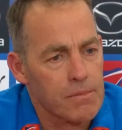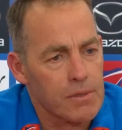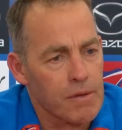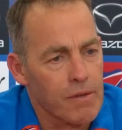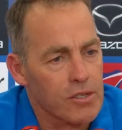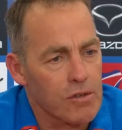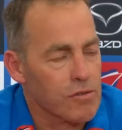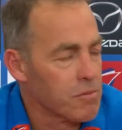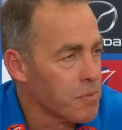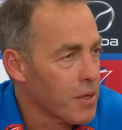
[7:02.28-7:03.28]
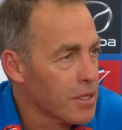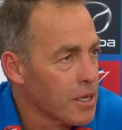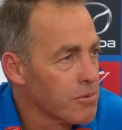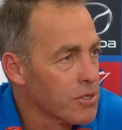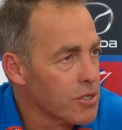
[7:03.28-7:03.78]
give ourselves a play at the
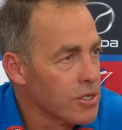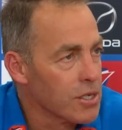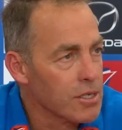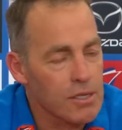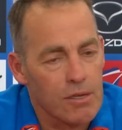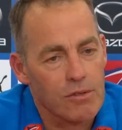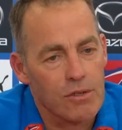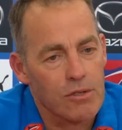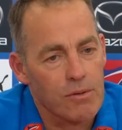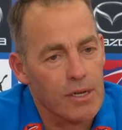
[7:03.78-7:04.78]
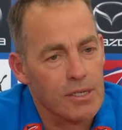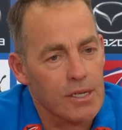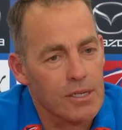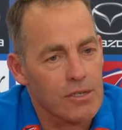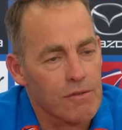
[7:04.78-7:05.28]
MCG, so it's not too hard to
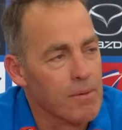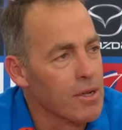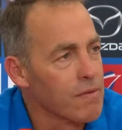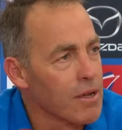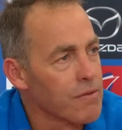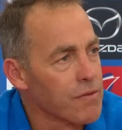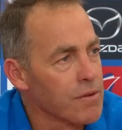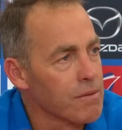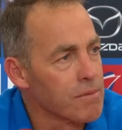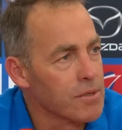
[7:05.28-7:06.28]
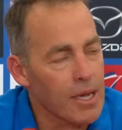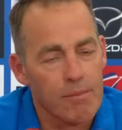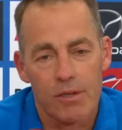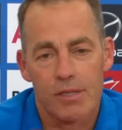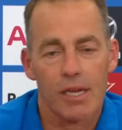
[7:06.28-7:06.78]
get yourself motivated for a
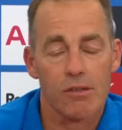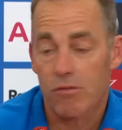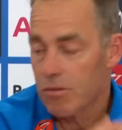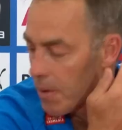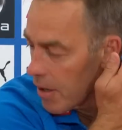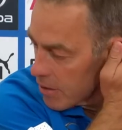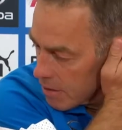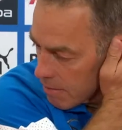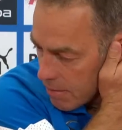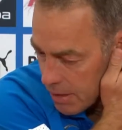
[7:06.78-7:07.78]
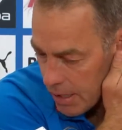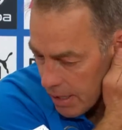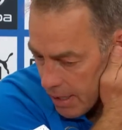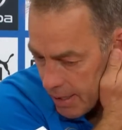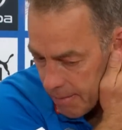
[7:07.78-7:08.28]
game like that. Good opponent,
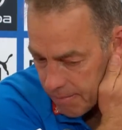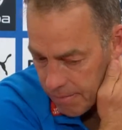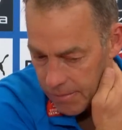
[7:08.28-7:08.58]
and